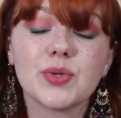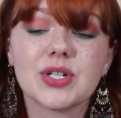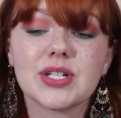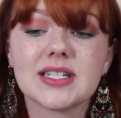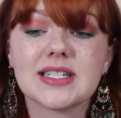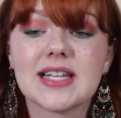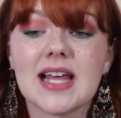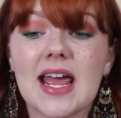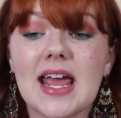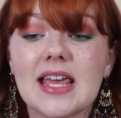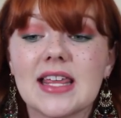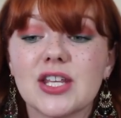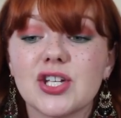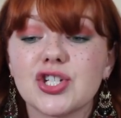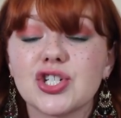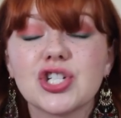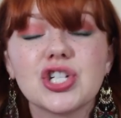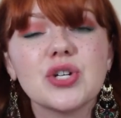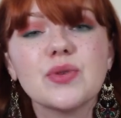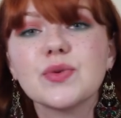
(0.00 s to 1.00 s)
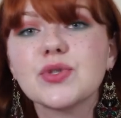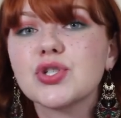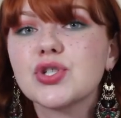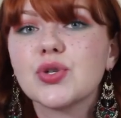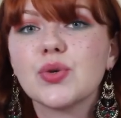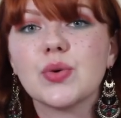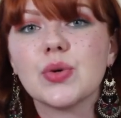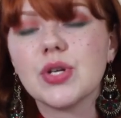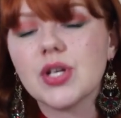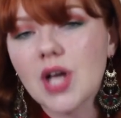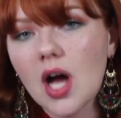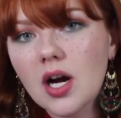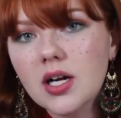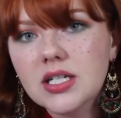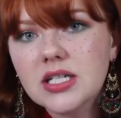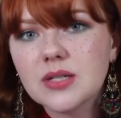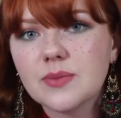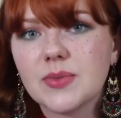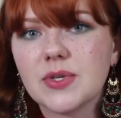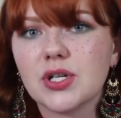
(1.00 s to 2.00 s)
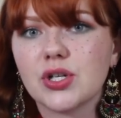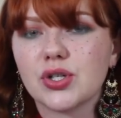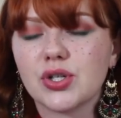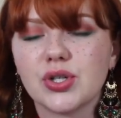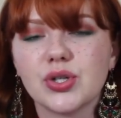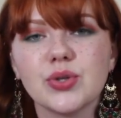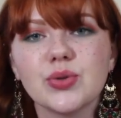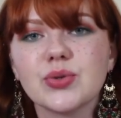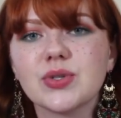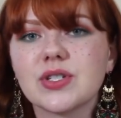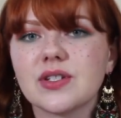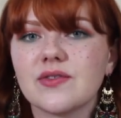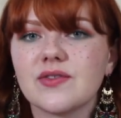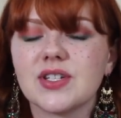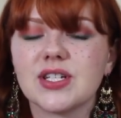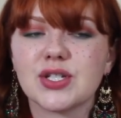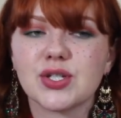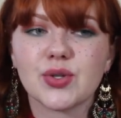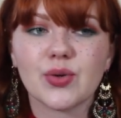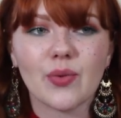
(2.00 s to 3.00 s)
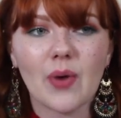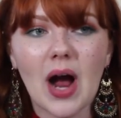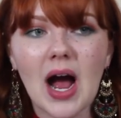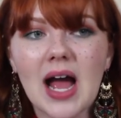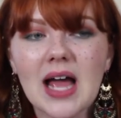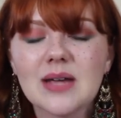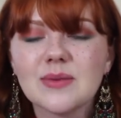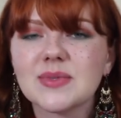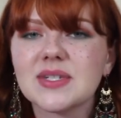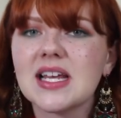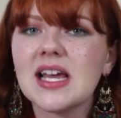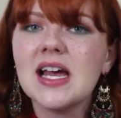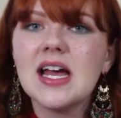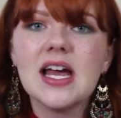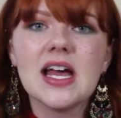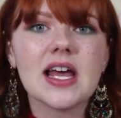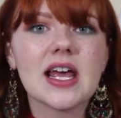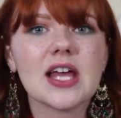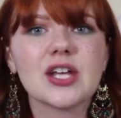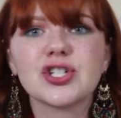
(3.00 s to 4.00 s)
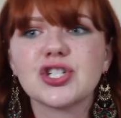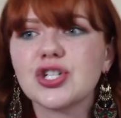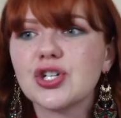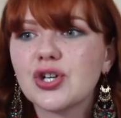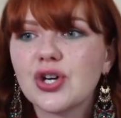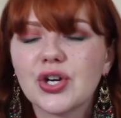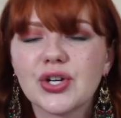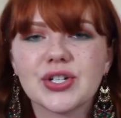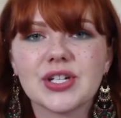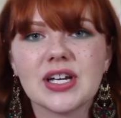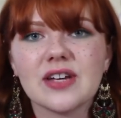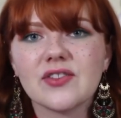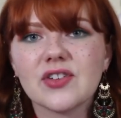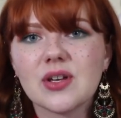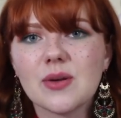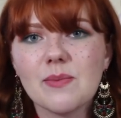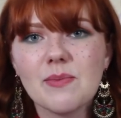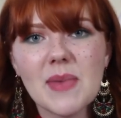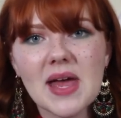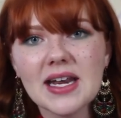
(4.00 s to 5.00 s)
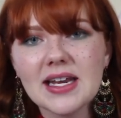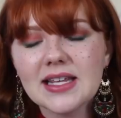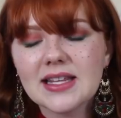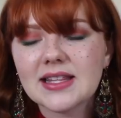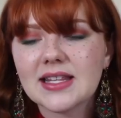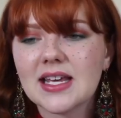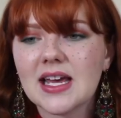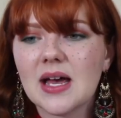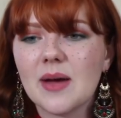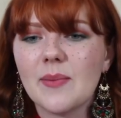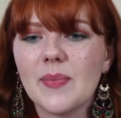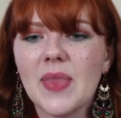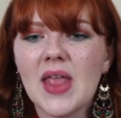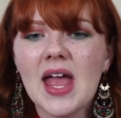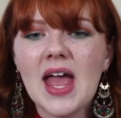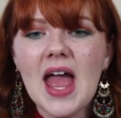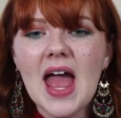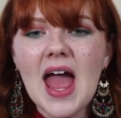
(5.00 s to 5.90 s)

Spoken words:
to her, saying that she was too young to be accused of these crimes, as she couldn't have committed them.